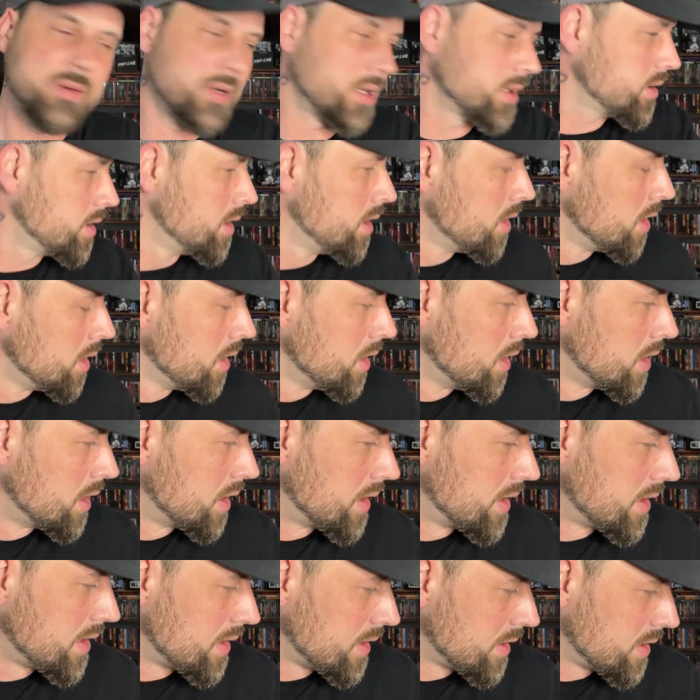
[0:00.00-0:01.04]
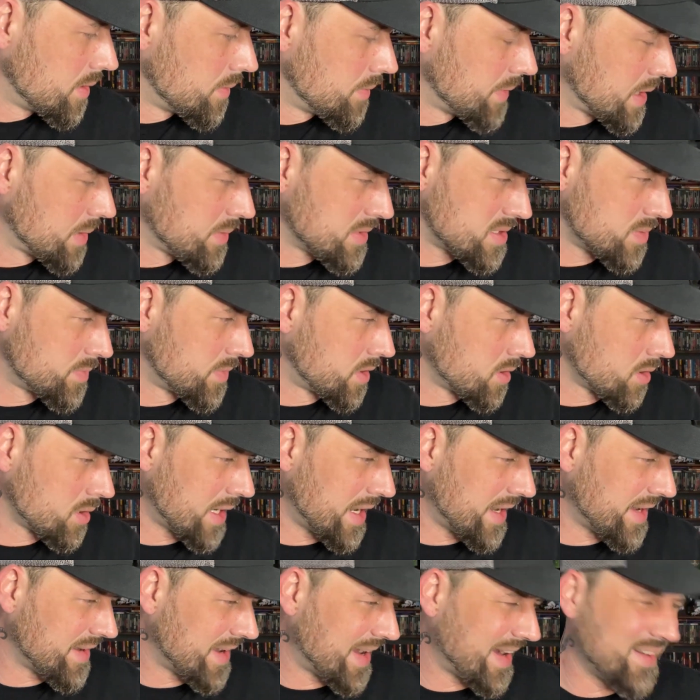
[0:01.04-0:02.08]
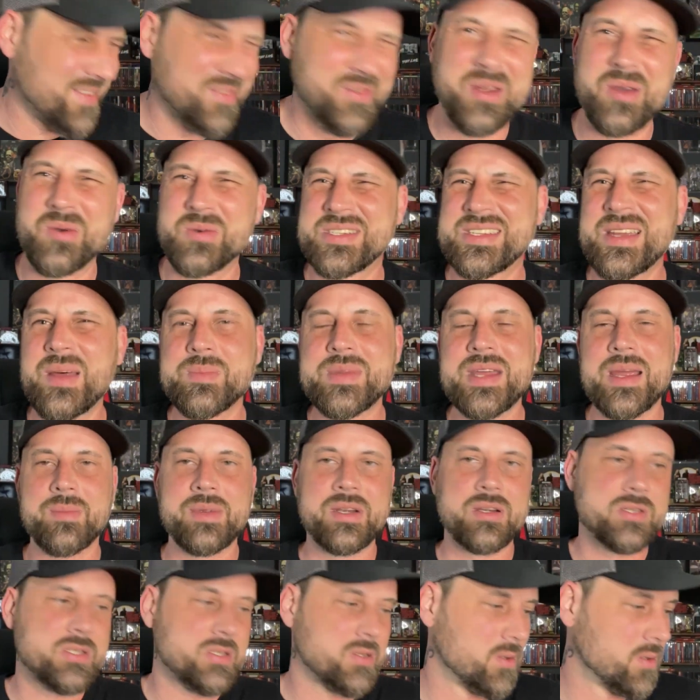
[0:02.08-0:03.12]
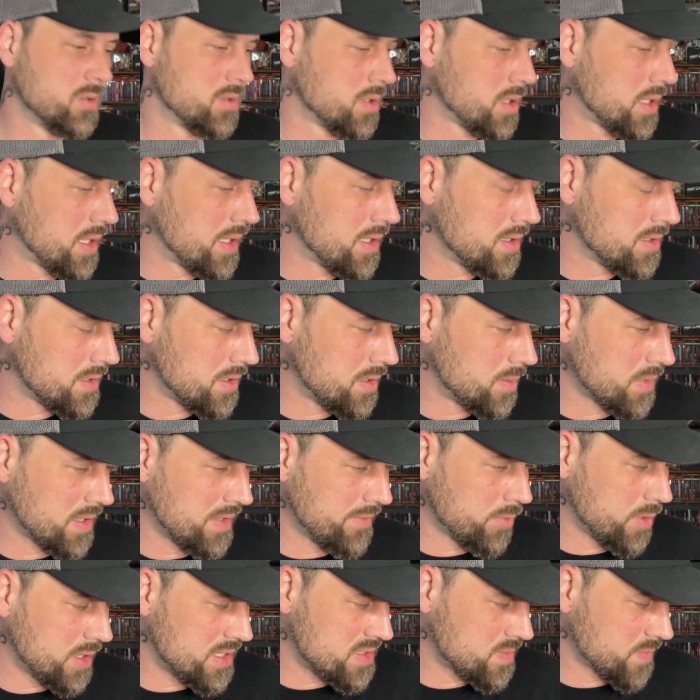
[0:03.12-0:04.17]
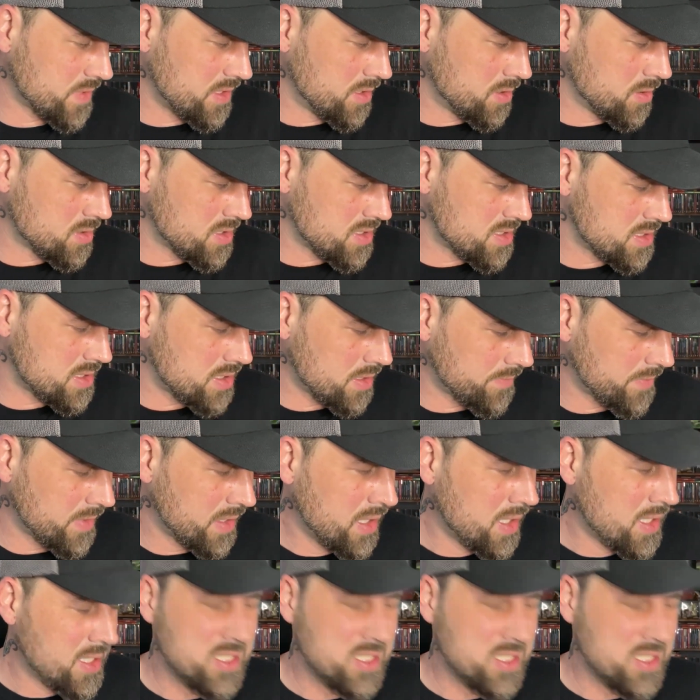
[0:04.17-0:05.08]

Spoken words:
Right? Maybe tomorrow. I don't know. Sometime here soon, and give away some codes and stuff.